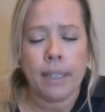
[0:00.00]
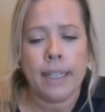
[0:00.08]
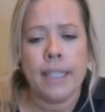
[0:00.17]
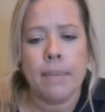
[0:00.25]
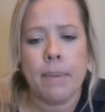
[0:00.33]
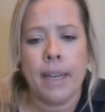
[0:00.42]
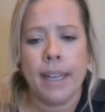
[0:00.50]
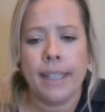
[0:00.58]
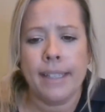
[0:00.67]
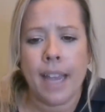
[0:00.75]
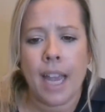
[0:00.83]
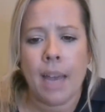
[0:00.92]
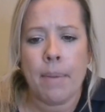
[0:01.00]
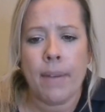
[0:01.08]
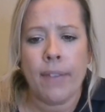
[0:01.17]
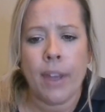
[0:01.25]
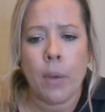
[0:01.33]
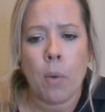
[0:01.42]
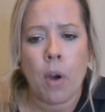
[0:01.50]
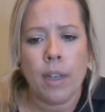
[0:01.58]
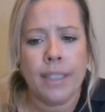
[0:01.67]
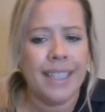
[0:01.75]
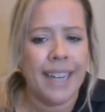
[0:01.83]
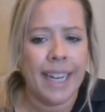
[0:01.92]
placement exam if they
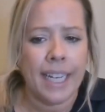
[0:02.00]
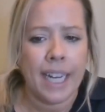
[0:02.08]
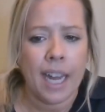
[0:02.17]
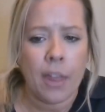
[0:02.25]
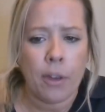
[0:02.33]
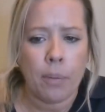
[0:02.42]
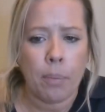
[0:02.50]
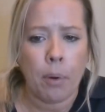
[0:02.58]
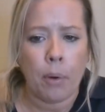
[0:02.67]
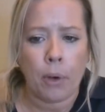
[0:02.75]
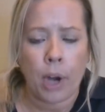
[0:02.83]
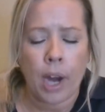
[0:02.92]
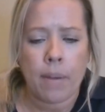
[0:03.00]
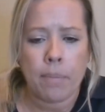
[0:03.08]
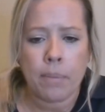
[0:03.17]
want to take another program?